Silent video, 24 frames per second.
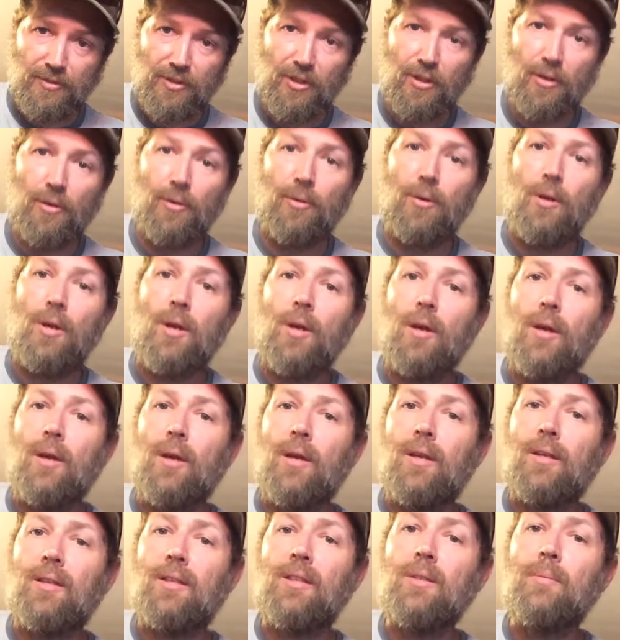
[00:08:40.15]
So
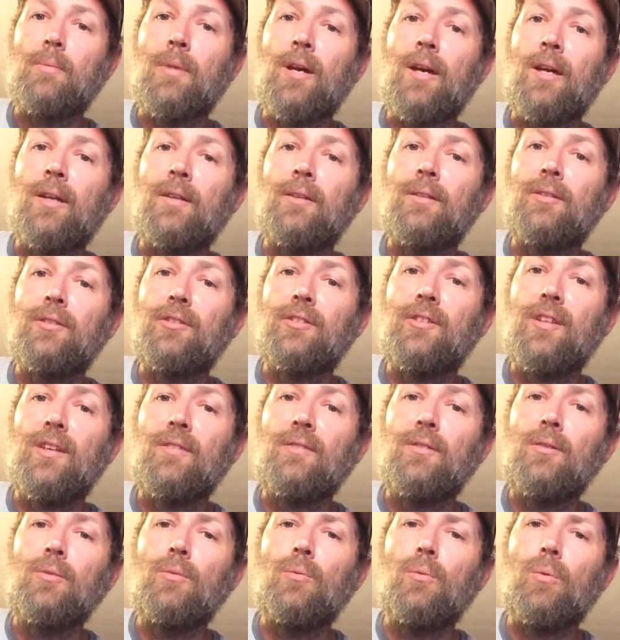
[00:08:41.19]
E minor
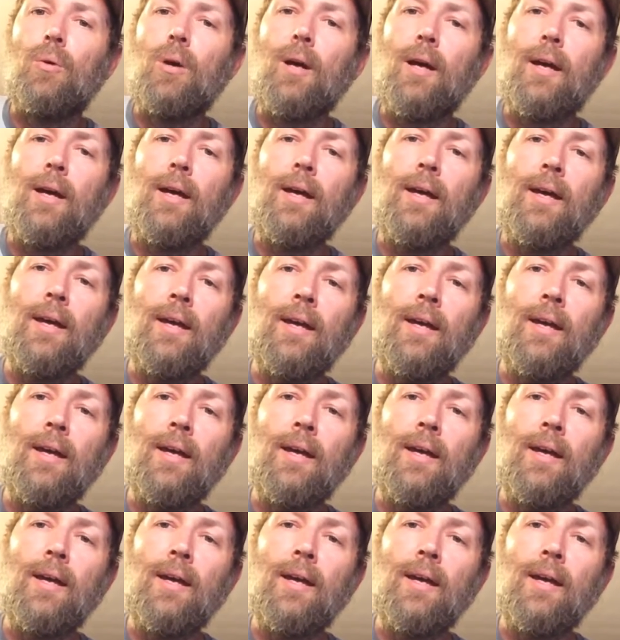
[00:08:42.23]
7, Y,